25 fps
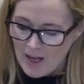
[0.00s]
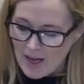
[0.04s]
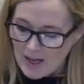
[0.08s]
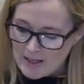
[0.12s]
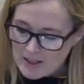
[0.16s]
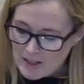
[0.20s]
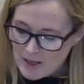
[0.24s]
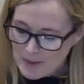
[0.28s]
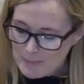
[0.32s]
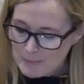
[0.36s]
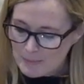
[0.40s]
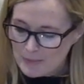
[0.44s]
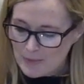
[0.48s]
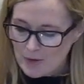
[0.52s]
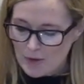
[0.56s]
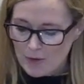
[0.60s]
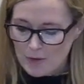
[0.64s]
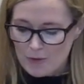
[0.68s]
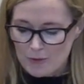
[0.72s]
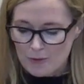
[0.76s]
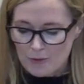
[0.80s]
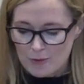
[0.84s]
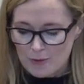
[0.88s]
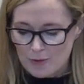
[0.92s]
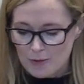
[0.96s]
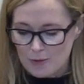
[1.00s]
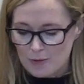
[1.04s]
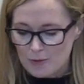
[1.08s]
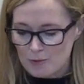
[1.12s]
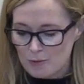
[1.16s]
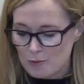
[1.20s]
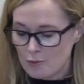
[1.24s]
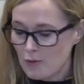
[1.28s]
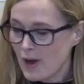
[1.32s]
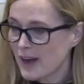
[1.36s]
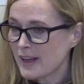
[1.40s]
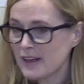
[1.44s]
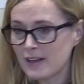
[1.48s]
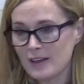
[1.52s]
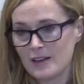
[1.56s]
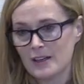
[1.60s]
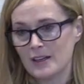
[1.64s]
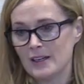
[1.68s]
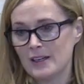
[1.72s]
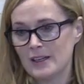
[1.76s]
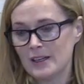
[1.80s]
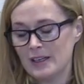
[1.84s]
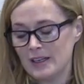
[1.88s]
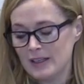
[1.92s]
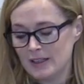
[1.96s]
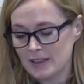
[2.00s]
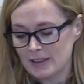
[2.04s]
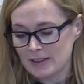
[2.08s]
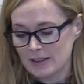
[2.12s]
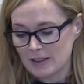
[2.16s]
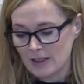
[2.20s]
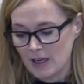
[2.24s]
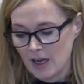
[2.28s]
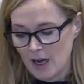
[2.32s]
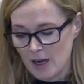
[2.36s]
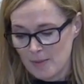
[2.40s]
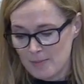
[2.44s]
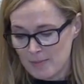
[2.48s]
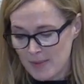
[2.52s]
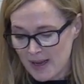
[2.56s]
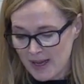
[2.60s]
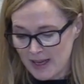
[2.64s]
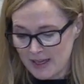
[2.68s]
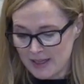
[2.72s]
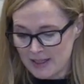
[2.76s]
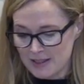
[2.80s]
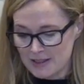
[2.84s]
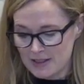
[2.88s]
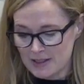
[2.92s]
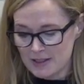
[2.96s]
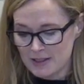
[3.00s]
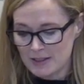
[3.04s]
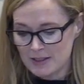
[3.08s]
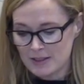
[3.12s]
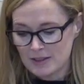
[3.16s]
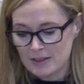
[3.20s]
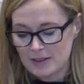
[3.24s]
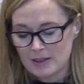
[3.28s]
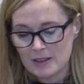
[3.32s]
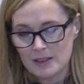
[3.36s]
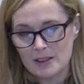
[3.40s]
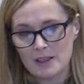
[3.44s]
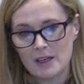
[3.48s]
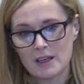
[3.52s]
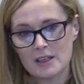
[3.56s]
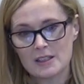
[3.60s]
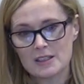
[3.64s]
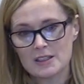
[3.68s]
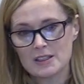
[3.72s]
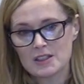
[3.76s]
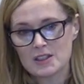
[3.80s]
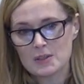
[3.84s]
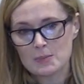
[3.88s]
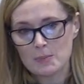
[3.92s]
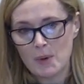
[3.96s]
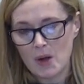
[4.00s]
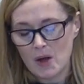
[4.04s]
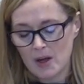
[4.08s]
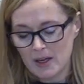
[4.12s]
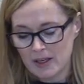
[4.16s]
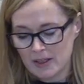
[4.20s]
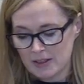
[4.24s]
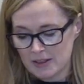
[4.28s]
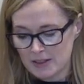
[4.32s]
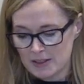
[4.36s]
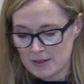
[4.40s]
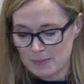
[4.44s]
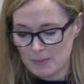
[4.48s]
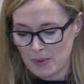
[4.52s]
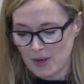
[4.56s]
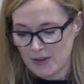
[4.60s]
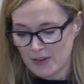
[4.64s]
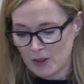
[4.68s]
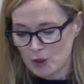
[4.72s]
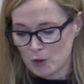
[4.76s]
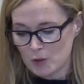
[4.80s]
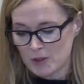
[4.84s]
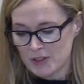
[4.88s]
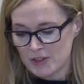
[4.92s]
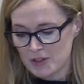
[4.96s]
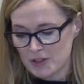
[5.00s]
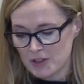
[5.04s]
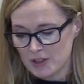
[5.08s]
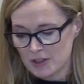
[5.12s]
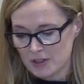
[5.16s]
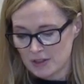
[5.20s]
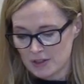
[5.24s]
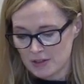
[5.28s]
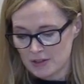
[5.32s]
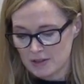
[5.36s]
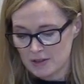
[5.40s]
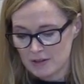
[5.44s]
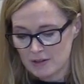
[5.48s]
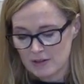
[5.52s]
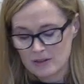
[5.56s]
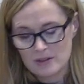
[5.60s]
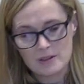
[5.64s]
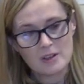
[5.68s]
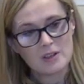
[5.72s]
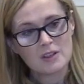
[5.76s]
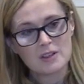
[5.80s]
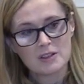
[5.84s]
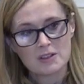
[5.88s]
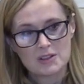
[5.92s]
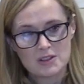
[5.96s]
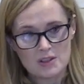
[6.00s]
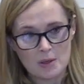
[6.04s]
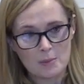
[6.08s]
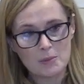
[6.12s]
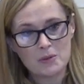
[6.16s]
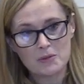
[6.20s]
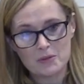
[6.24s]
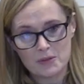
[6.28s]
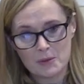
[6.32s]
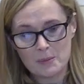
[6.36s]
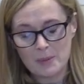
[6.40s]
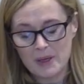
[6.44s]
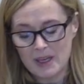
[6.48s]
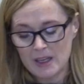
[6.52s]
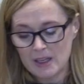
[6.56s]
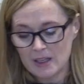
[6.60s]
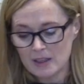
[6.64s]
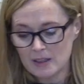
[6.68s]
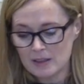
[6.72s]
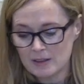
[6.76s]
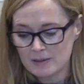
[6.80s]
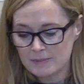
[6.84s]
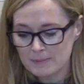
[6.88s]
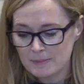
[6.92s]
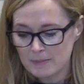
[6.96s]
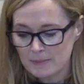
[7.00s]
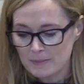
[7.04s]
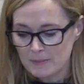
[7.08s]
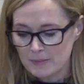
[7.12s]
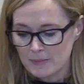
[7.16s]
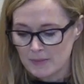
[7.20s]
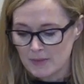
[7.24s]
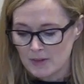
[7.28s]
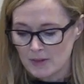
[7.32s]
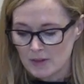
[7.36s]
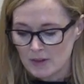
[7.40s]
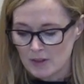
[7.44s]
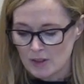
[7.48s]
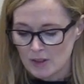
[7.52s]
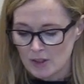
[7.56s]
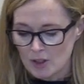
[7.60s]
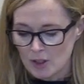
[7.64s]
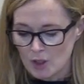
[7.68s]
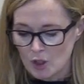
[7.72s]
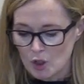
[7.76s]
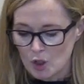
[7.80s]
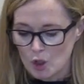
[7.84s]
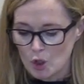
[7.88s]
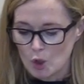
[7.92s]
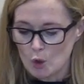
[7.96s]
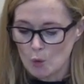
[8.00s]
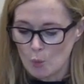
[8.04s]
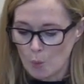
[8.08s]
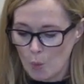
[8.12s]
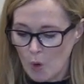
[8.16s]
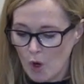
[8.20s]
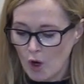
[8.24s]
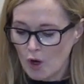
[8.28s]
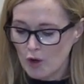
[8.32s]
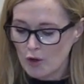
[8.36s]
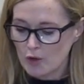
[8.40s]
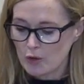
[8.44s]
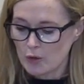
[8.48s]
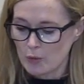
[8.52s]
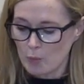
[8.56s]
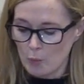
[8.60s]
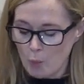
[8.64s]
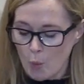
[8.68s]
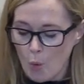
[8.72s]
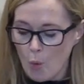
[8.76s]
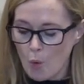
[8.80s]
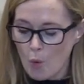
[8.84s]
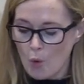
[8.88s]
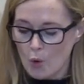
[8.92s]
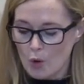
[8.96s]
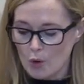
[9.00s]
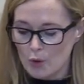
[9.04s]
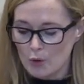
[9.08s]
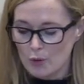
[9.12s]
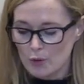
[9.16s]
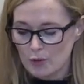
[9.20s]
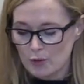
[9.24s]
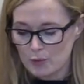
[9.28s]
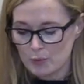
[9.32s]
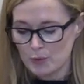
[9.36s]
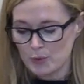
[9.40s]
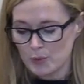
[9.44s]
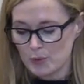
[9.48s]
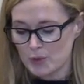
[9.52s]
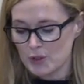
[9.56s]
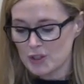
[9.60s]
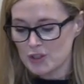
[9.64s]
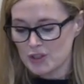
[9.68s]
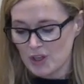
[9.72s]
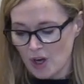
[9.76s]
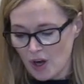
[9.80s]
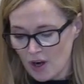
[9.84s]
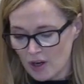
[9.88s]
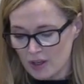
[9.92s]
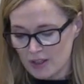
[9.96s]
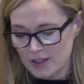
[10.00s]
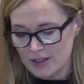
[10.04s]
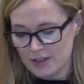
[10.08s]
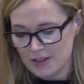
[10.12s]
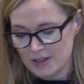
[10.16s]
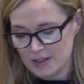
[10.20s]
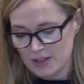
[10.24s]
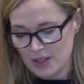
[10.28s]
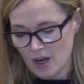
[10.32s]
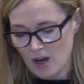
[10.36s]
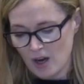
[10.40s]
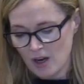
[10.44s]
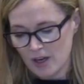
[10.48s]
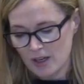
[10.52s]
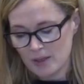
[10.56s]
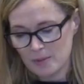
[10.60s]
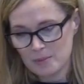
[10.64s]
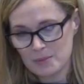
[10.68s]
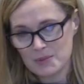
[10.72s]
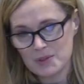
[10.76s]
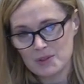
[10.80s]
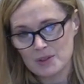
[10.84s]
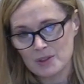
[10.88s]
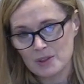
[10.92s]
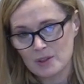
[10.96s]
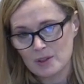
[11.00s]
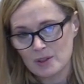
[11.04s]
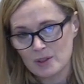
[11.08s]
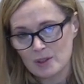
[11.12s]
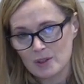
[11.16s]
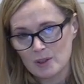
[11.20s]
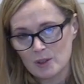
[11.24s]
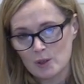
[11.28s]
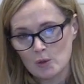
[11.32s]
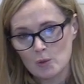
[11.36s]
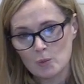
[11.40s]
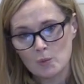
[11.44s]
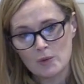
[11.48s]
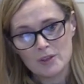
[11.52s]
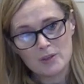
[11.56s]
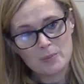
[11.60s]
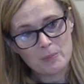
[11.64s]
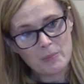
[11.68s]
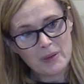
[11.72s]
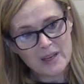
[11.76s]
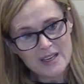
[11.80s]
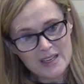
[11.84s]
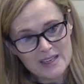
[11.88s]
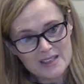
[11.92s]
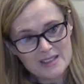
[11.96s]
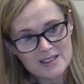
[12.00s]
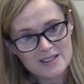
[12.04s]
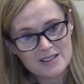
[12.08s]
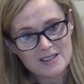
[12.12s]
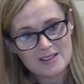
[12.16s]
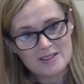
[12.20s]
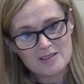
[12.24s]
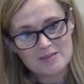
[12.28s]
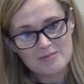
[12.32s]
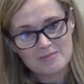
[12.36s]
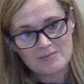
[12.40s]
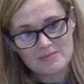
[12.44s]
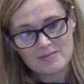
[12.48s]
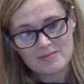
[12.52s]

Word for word: And I'm regularly amazed and inspired by the Christians, some of them here, who work, walk through the darkest times with peace